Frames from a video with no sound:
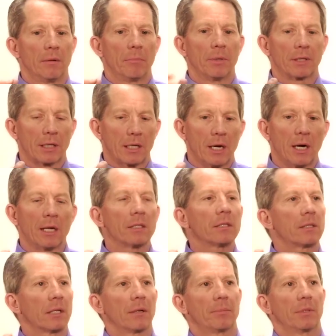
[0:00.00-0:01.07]
But the
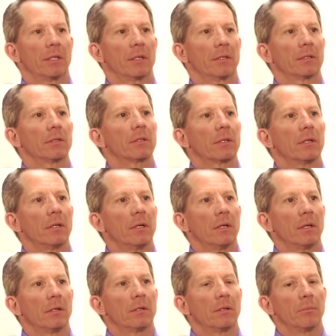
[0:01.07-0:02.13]
concept is
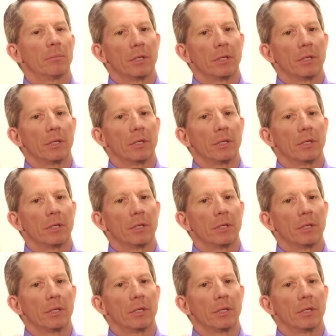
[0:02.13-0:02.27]
to